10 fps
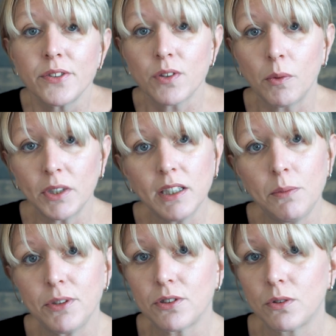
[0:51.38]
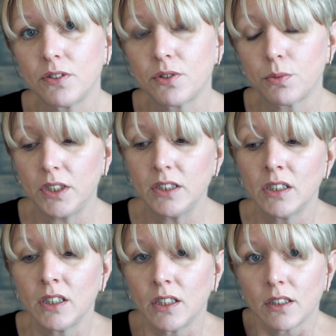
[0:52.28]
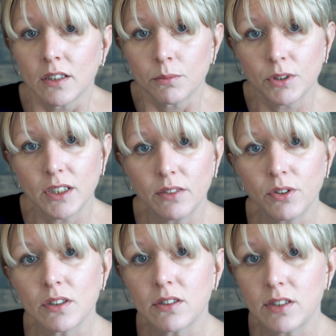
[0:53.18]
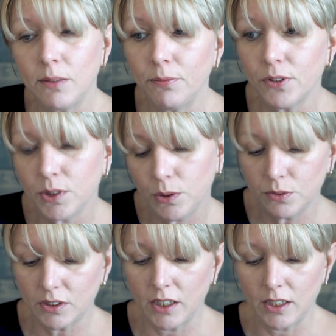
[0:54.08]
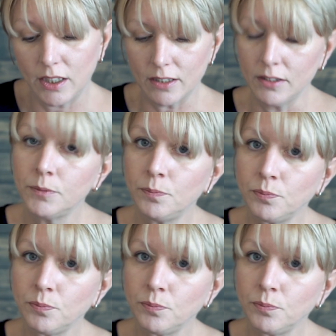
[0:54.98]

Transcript: So I want to keep this short and sweet. I'm going to give you a tip for Tuesday here.